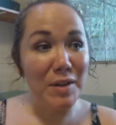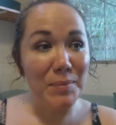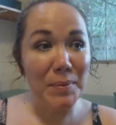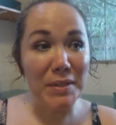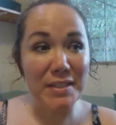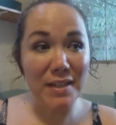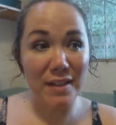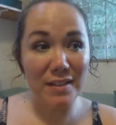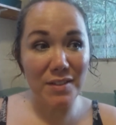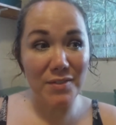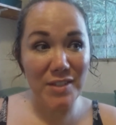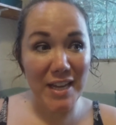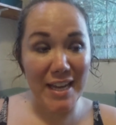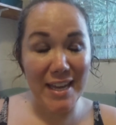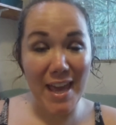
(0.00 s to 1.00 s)
Productive
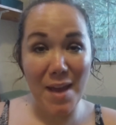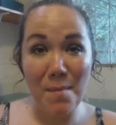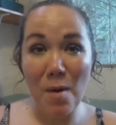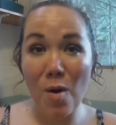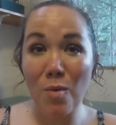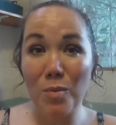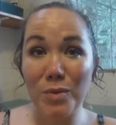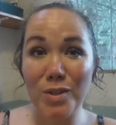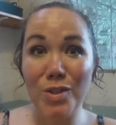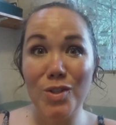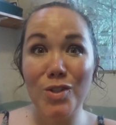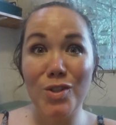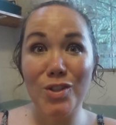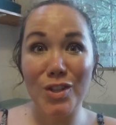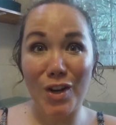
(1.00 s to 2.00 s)
day. Came home, was
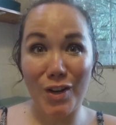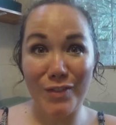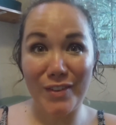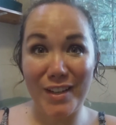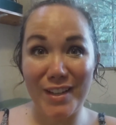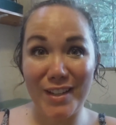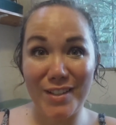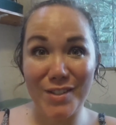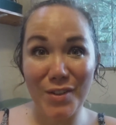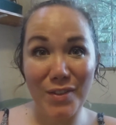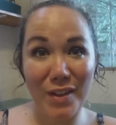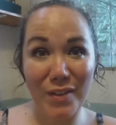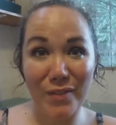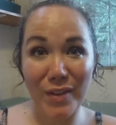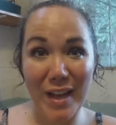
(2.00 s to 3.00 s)
starving, and so
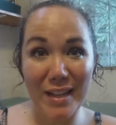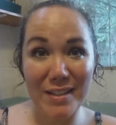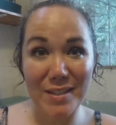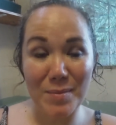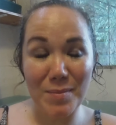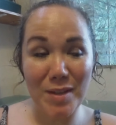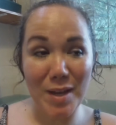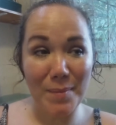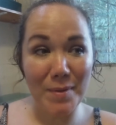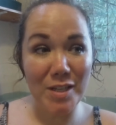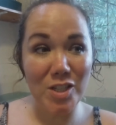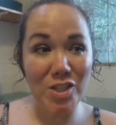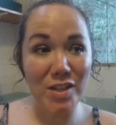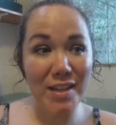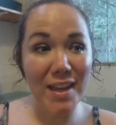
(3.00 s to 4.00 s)
thankfully had some yummy
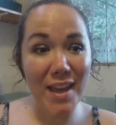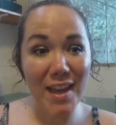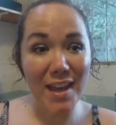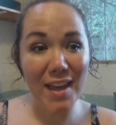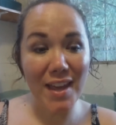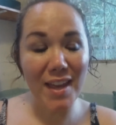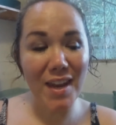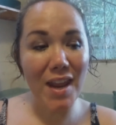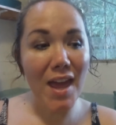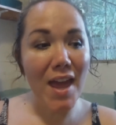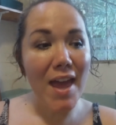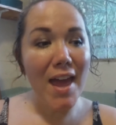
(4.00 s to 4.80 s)
chicken